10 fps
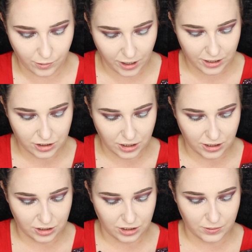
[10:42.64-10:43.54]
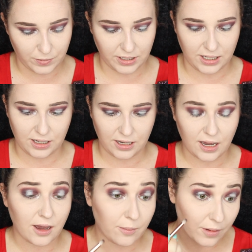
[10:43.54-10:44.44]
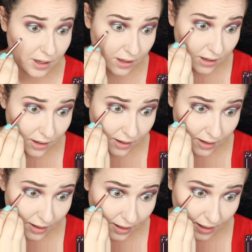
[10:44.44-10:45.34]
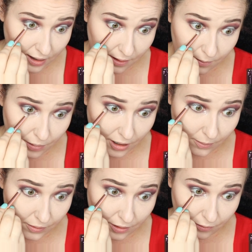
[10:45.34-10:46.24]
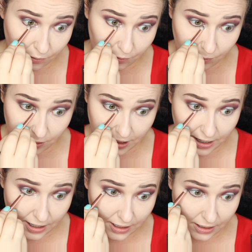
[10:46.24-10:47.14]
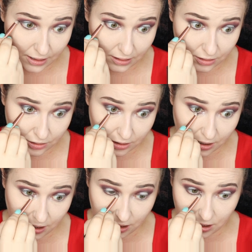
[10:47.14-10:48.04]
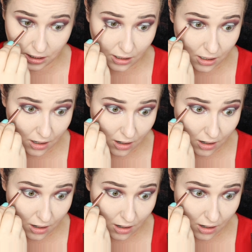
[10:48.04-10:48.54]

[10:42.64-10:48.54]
brush and just pick it up and pop it right under here.